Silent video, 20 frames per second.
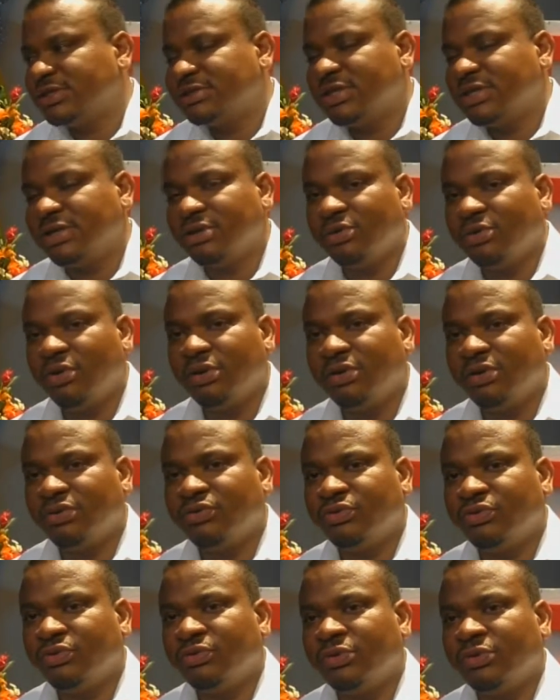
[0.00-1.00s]
attention in
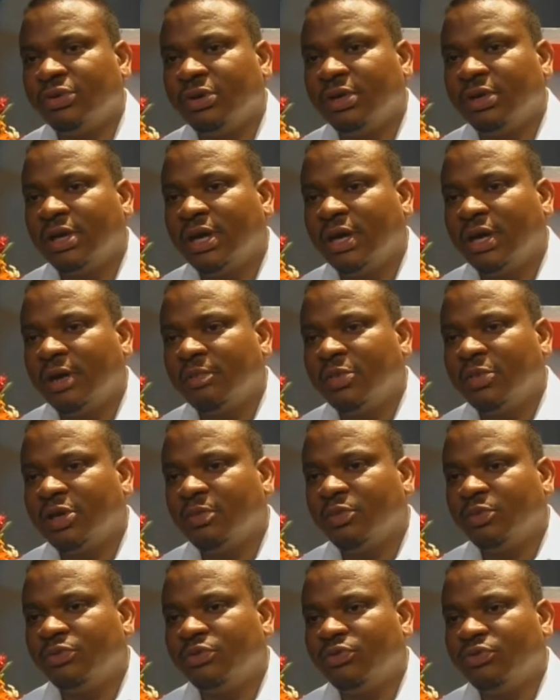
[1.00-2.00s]
order to
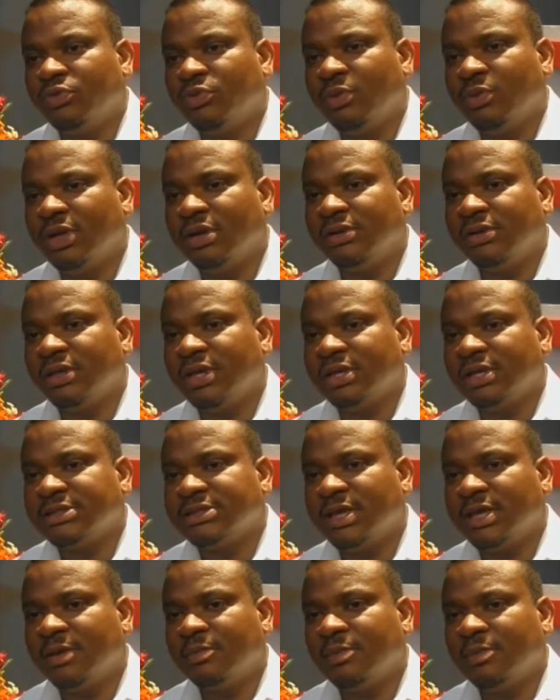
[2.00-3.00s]
be able to do well on the
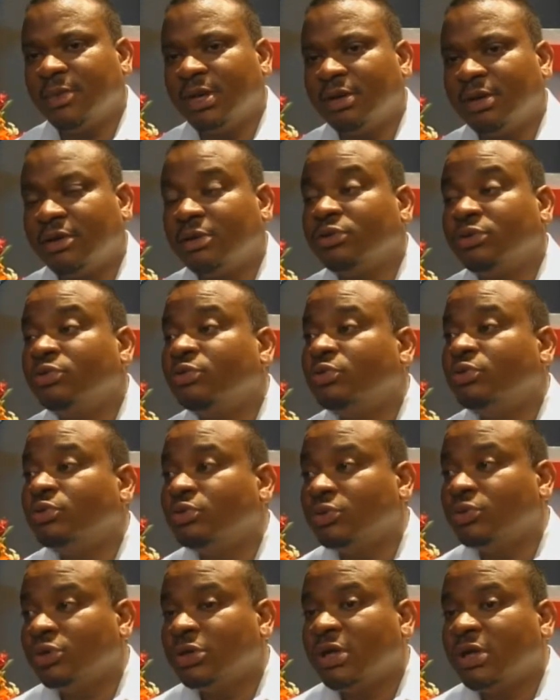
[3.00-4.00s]
exam, or
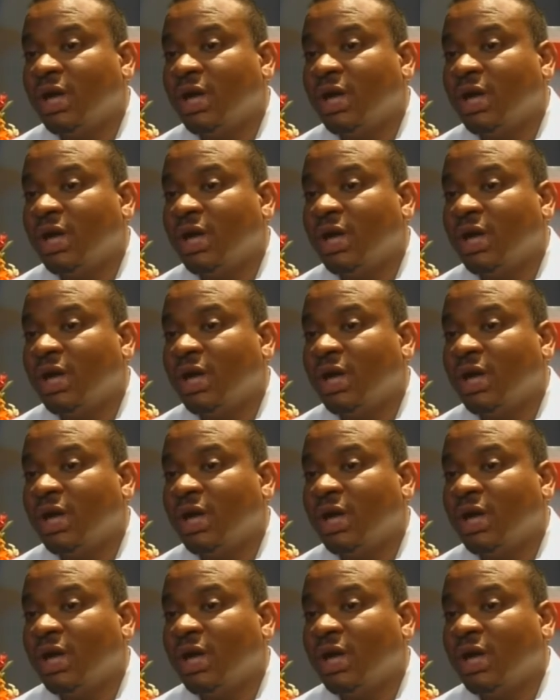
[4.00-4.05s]
do